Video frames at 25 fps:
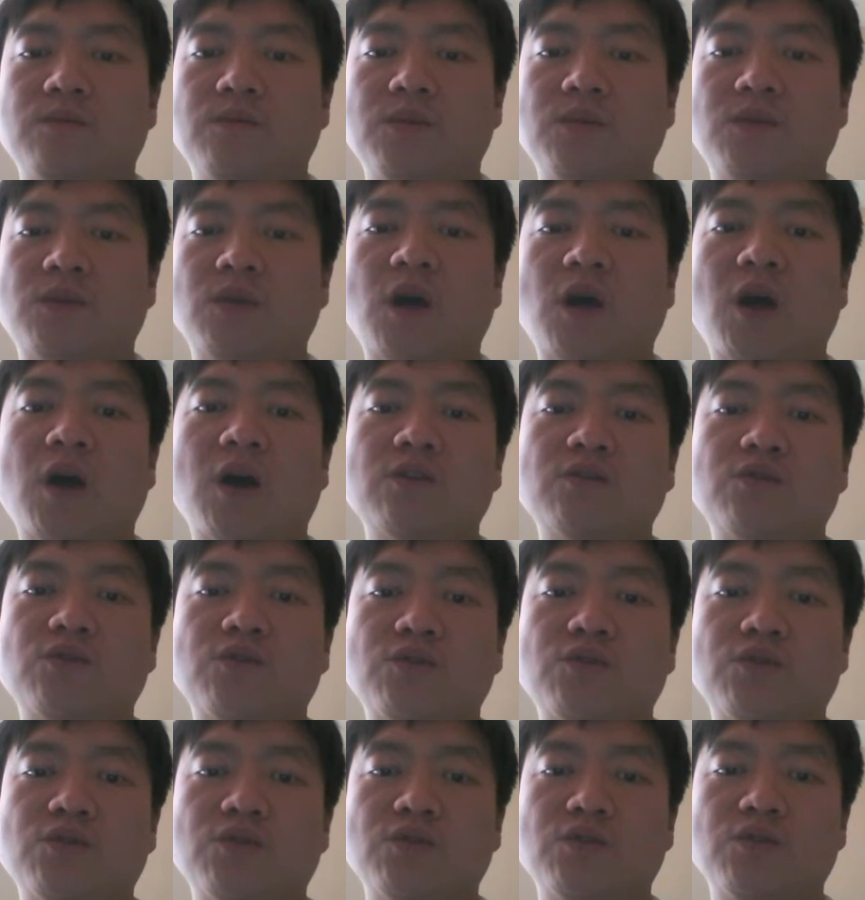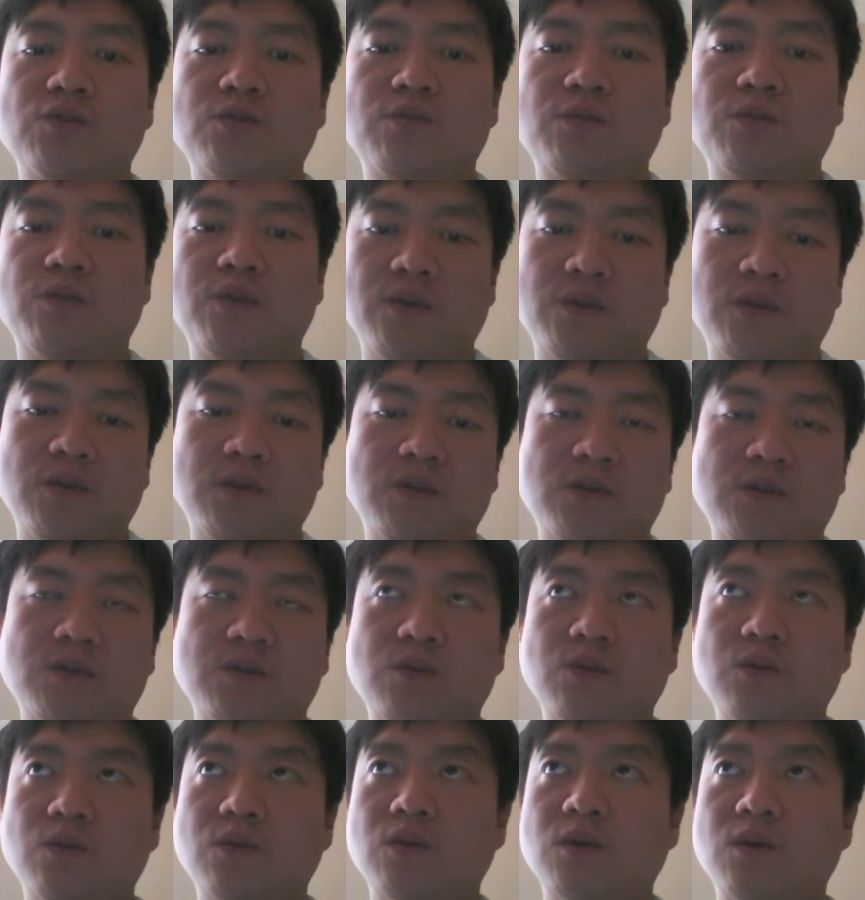it's hard to
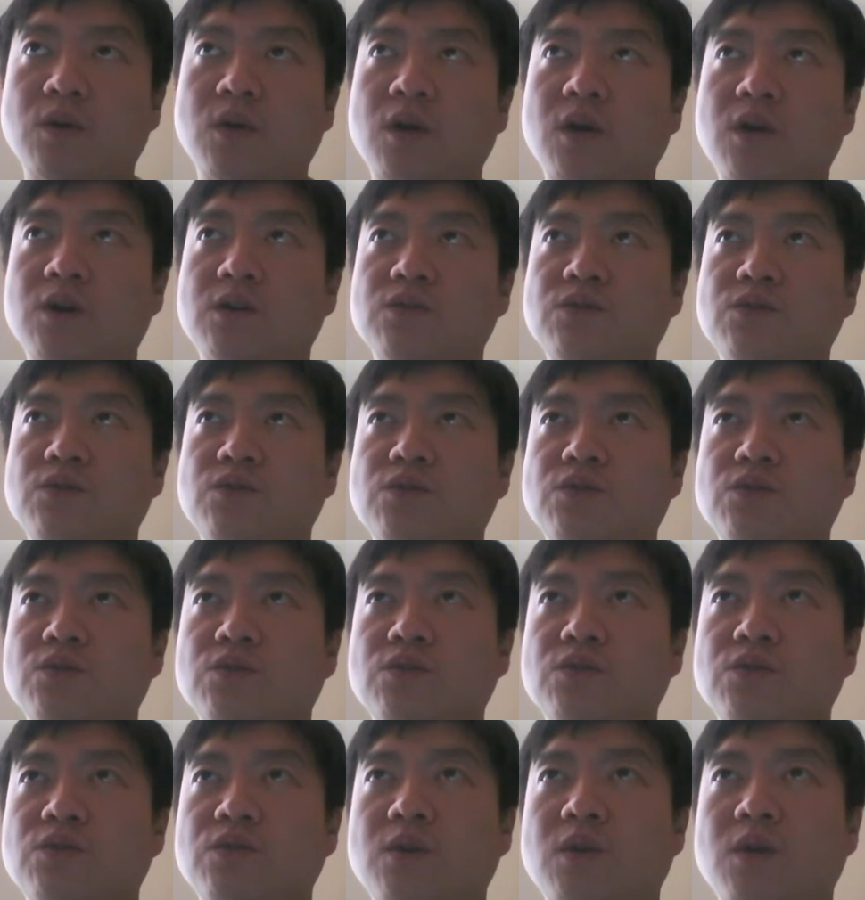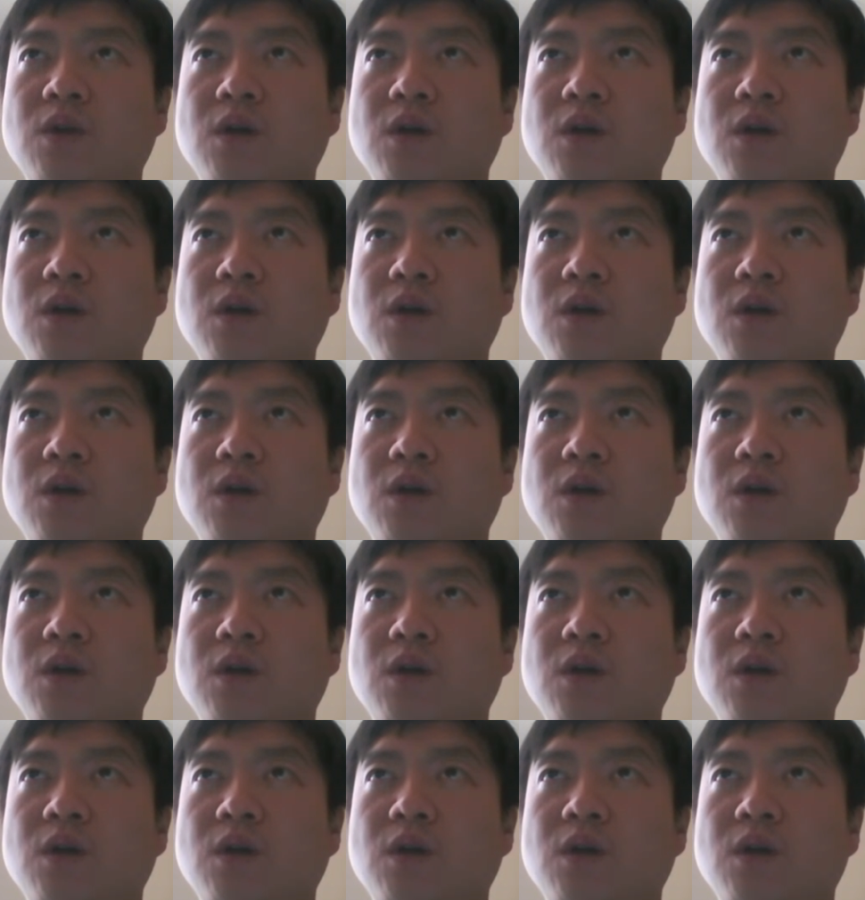predict or hard to